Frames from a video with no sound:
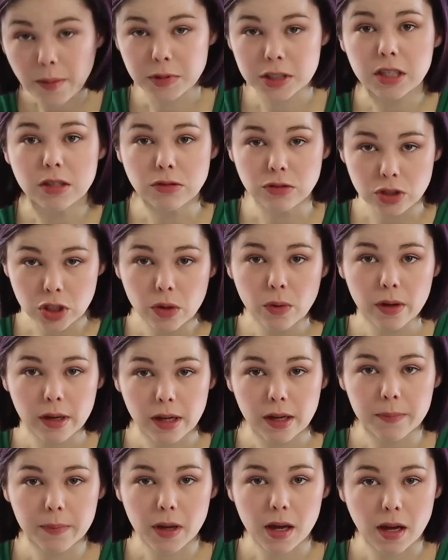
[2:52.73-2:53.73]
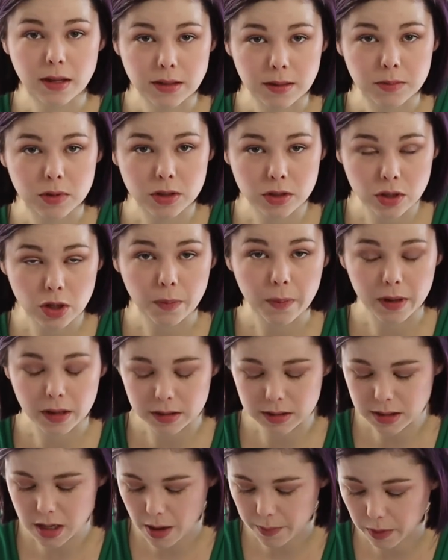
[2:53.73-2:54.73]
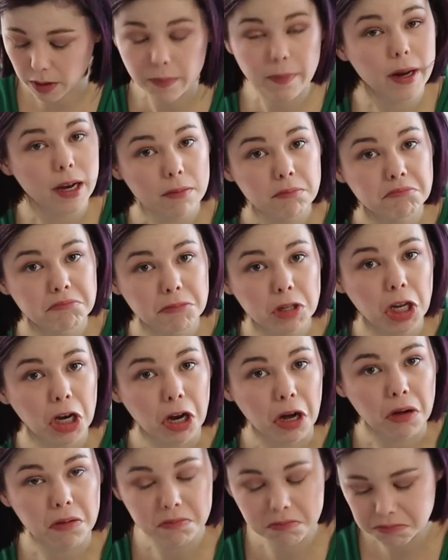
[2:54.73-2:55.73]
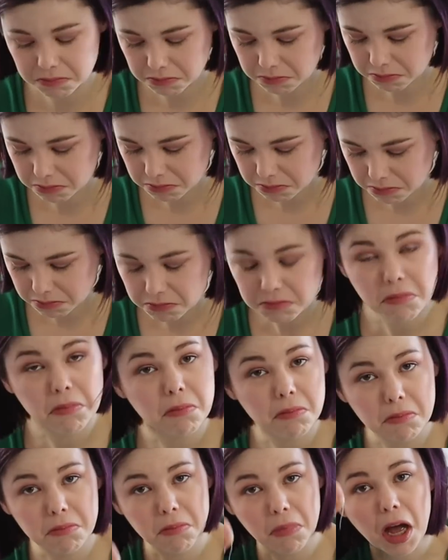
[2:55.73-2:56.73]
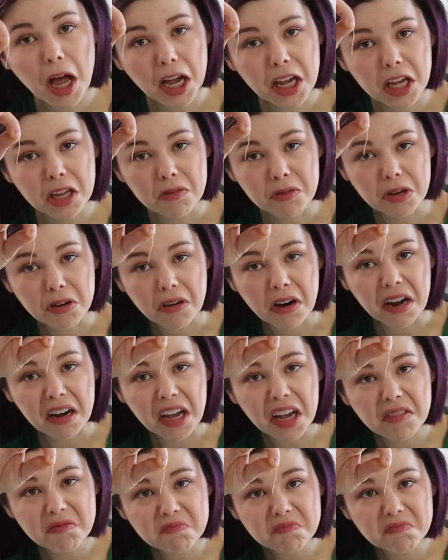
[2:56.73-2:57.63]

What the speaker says: I'm still doing it because I'm stupid and stubborn, but you know, I can regret it.